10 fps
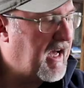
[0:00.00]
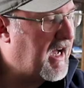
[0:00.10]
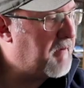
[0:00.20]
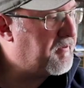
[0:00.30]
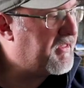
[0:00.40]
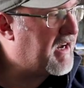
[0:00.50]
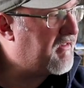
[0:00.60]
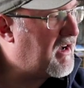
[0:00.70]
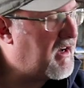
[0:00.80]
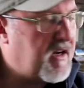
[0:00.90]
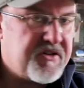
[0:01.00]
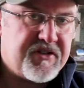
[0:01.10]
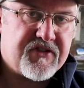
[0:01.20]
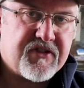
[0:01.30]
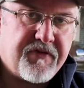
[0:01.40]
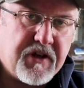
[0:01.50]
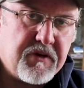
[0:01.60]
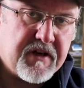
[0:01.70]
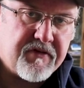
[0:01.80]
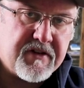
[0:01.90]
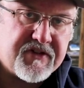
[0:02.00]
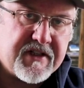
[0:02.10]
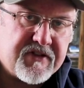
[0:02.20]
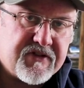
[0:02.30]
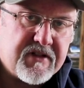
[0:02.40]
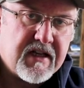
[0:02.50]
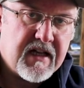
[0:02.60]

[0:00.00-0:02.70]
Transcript: Um, there are just a few differences,